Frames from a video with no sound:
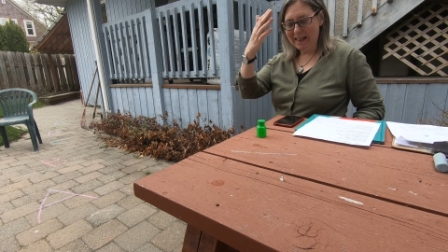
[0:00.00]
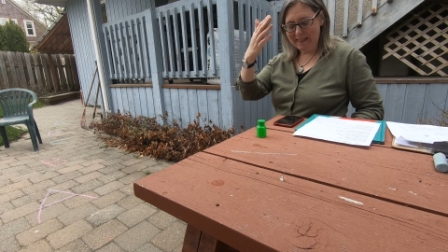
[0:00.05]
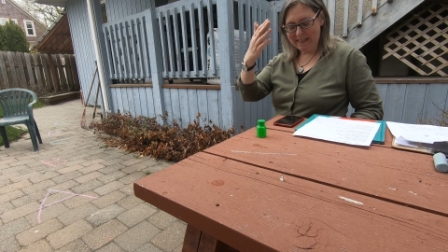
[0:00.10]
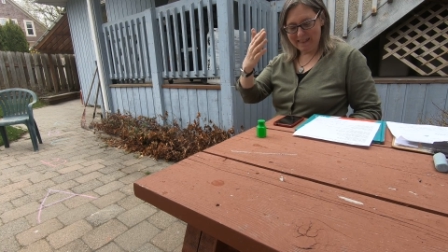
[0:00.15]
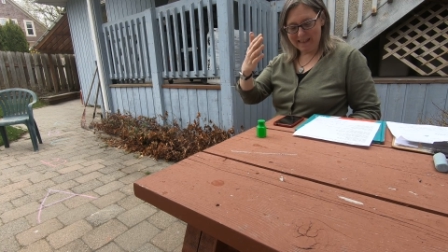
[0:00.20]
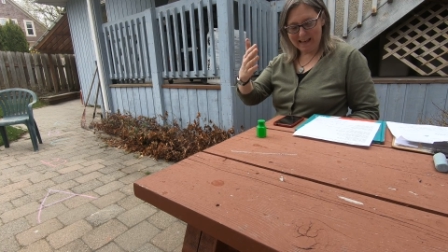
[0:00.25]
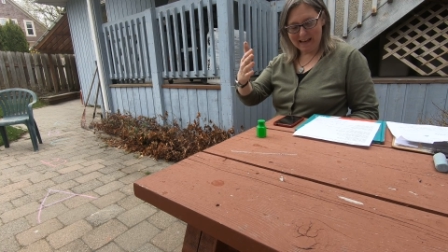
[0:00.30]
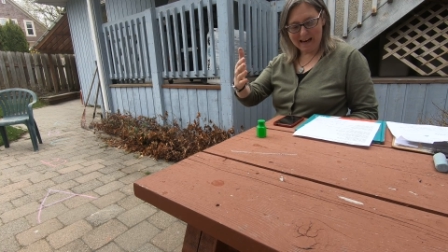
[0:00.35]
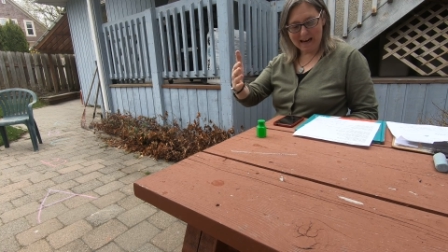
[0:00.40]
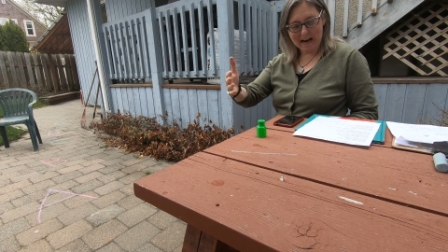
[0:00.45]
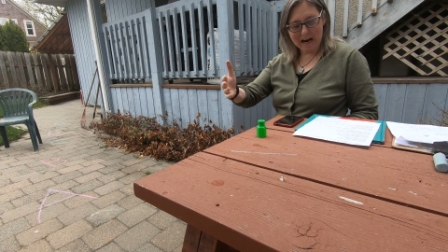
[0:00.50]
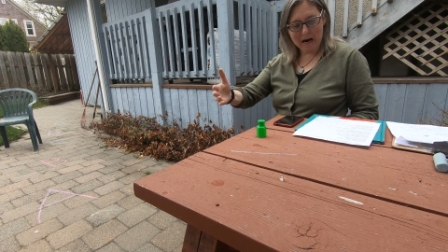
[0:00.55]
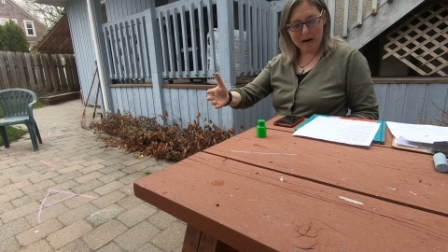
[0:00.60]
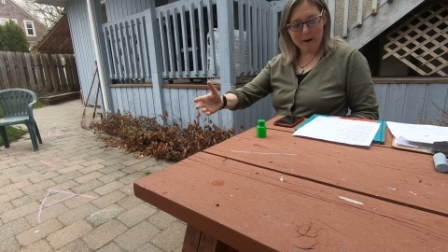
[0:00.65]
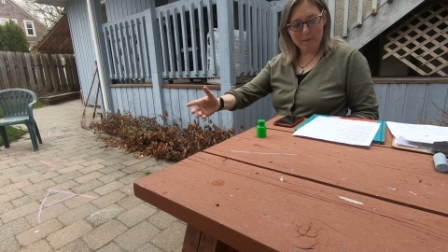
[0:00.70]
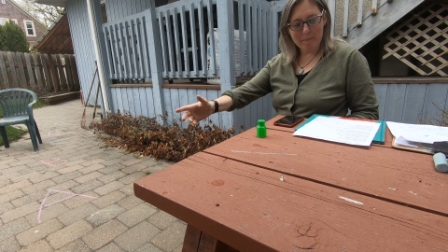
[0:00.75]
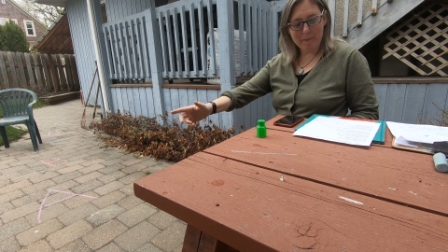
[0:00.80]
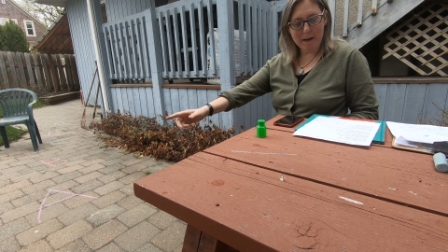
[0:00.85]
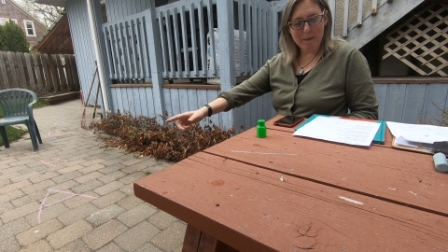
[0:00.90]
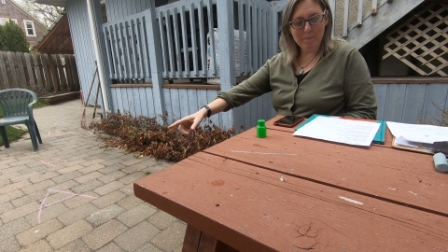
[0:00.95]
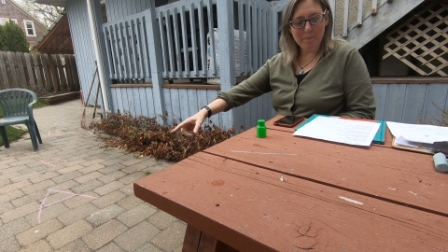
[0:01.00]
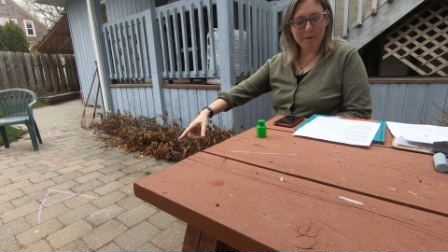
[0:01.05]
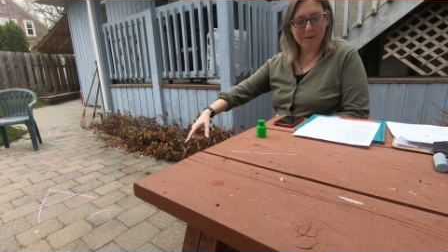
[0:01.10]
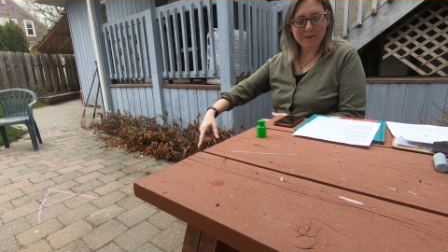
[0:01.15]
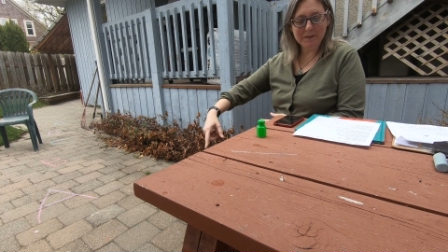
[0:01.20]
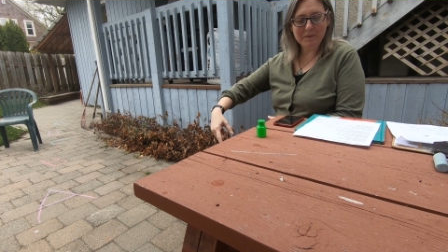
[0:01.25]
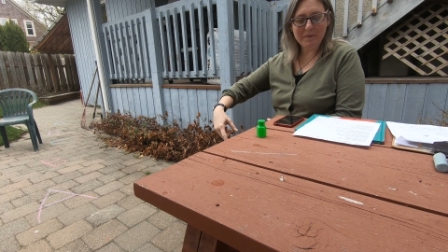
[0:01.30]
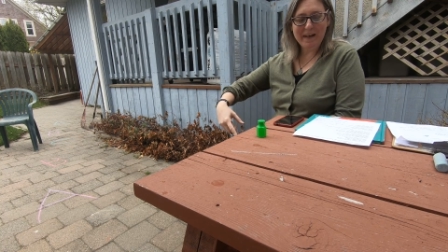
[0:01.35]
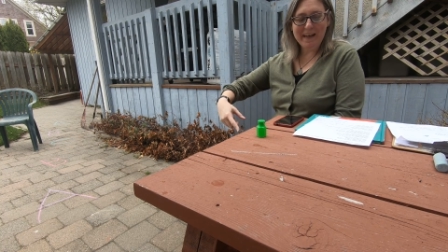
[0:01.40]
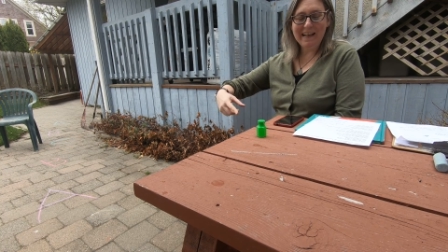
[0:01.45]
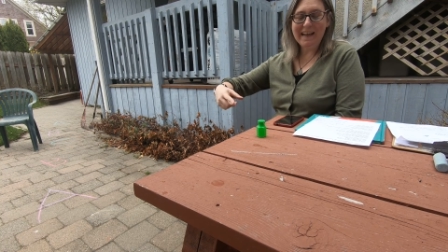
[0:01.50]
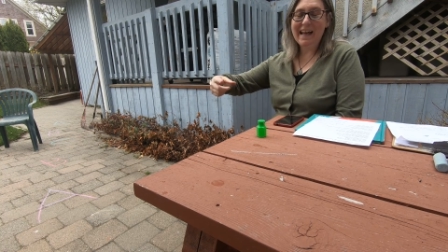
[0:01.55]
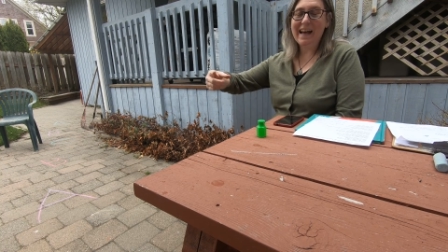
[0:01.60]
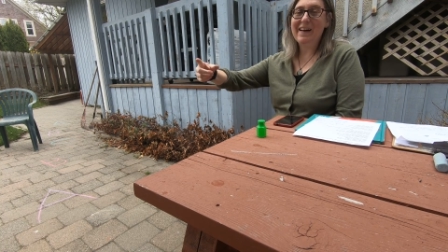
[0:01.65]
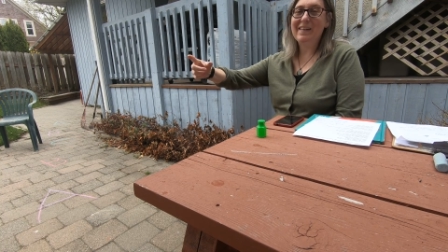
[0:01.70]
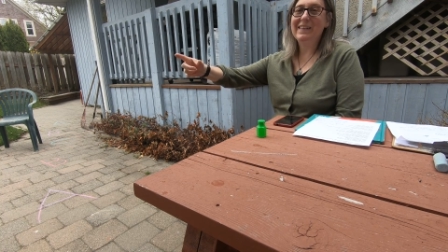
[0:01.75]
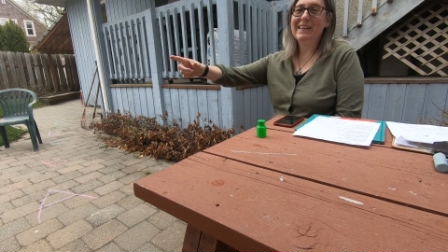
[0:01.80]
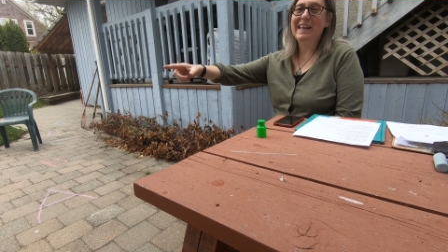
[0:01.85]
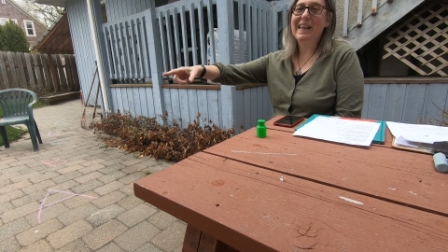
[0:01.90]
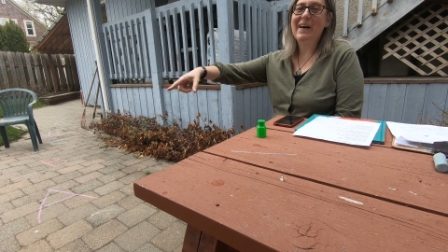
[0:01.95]
There are bubbles way
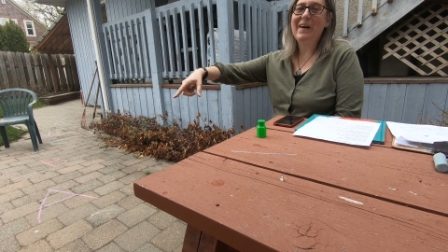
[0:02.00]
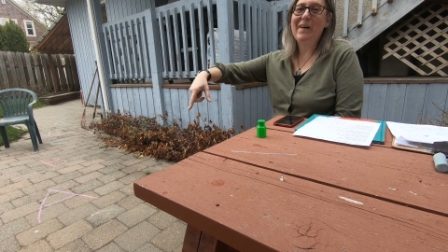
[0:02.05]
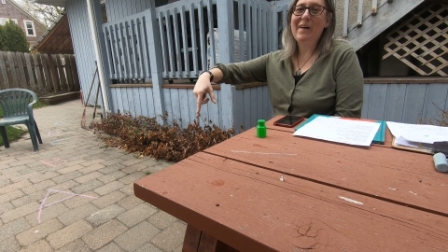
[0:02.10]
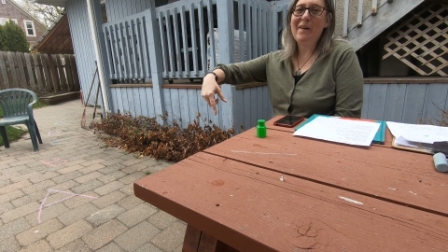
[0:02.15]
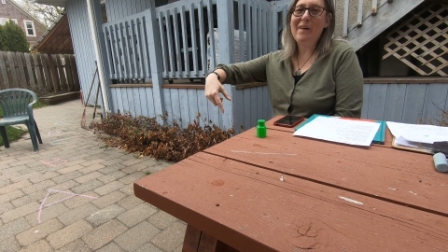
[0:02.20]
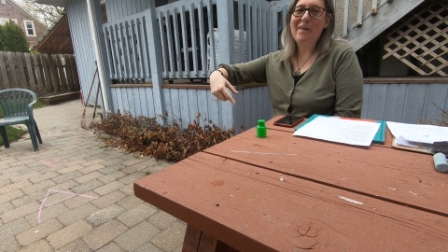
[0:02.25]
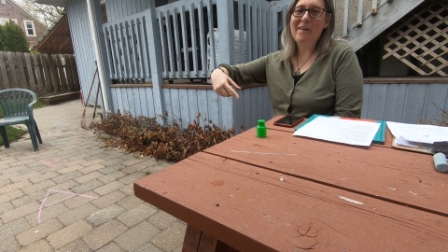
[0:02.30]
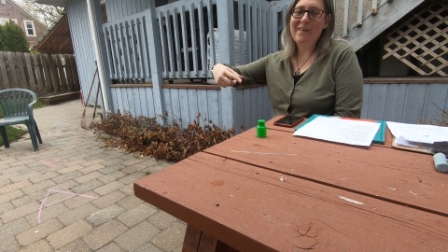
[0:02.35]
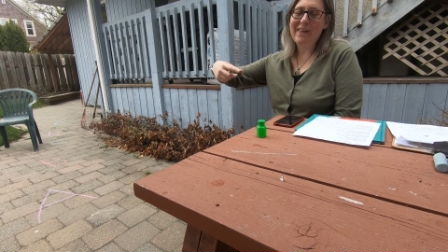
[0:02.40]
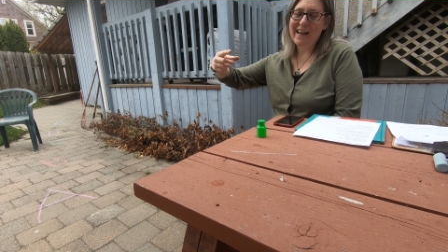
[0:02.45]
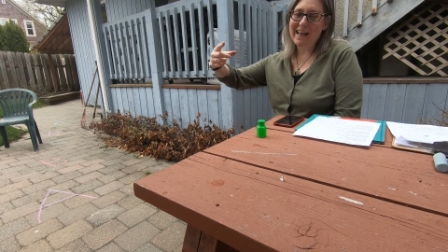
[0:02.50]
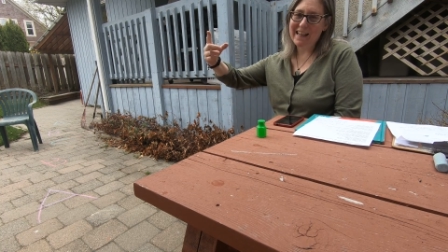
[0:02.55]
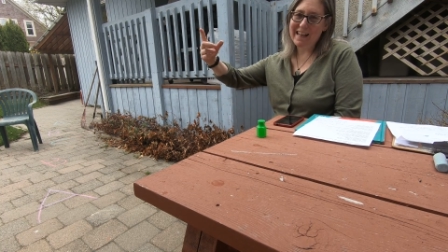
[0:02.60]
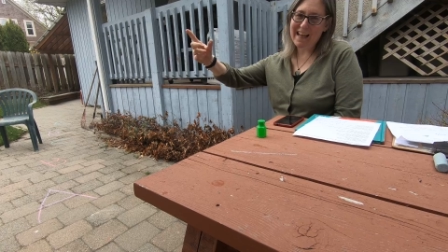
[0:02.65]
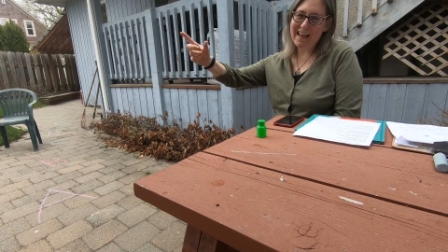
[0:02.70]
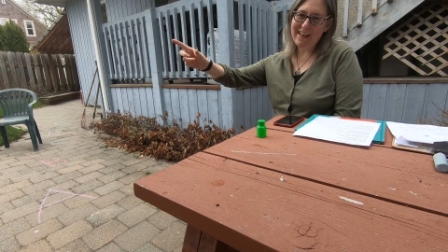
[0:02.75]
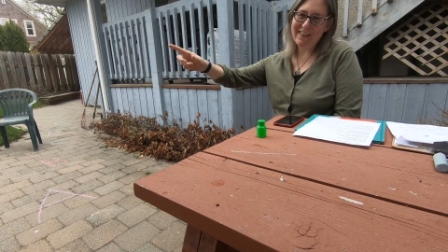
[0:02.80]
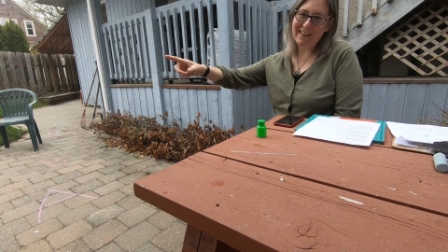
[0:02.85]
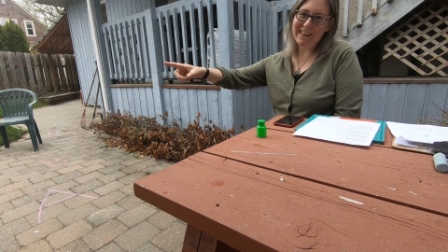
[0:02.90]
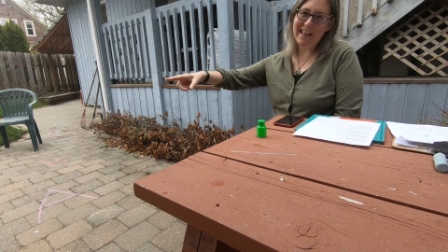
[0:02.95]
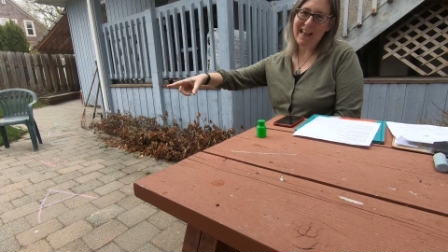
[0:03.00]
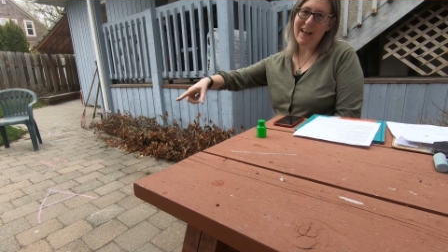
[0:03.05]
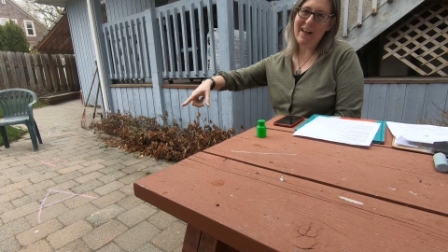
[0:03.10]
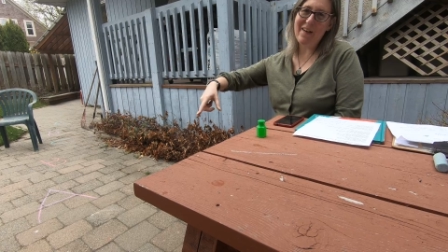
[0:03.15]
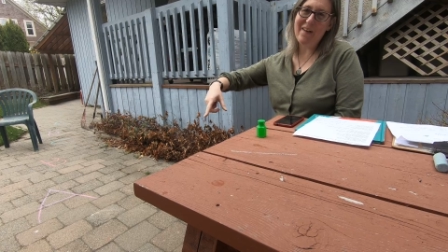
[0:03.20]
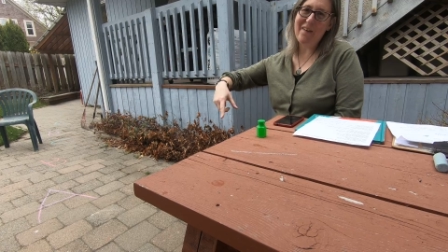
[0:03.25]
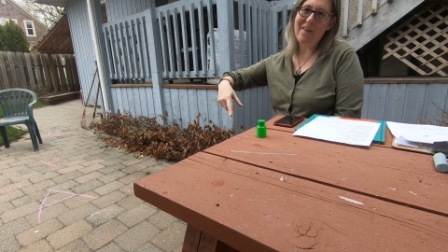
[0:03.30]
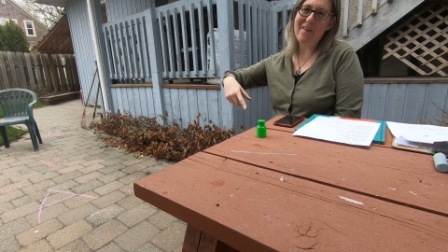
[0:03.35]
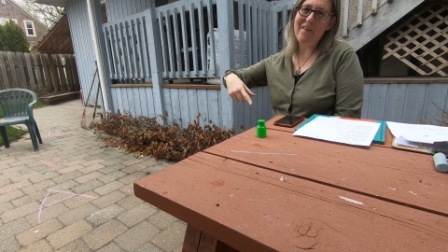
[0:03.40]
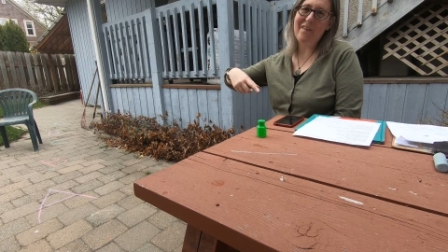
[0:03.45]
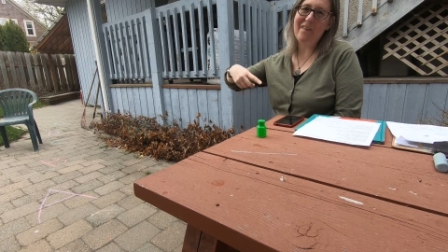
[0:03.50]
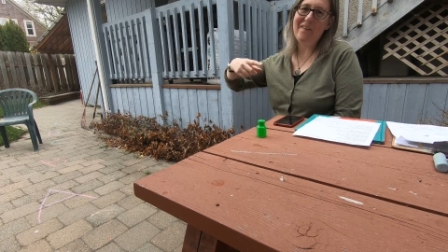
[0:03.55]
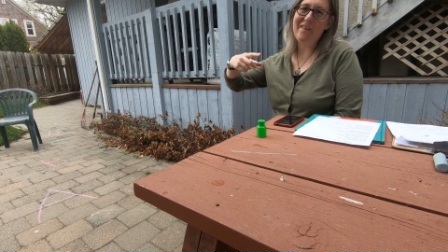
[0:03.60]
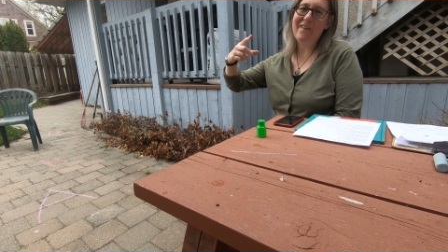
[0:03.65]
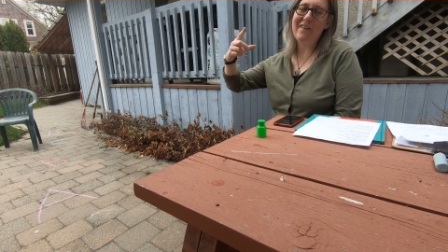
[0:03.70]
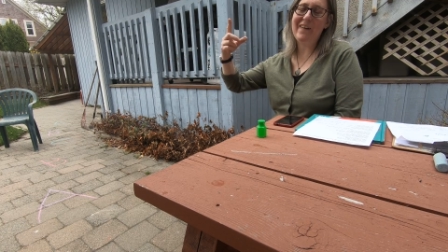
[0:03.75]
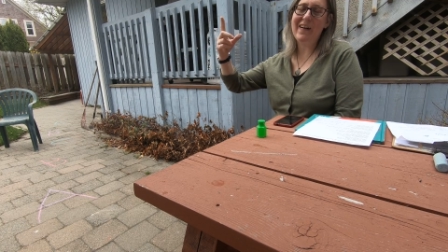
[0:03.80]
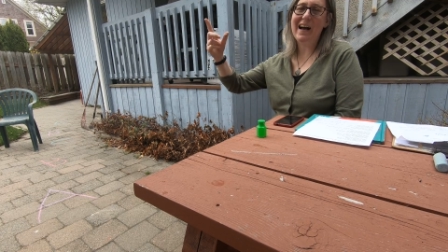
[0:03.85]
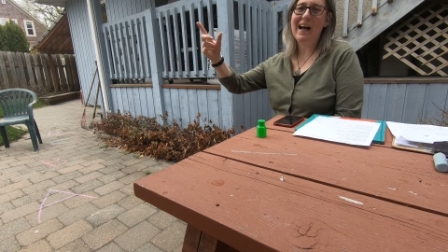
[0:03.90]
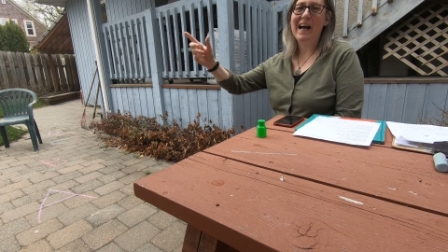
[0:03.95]
down low, way down
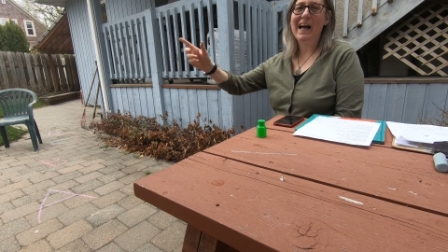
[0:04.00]
low.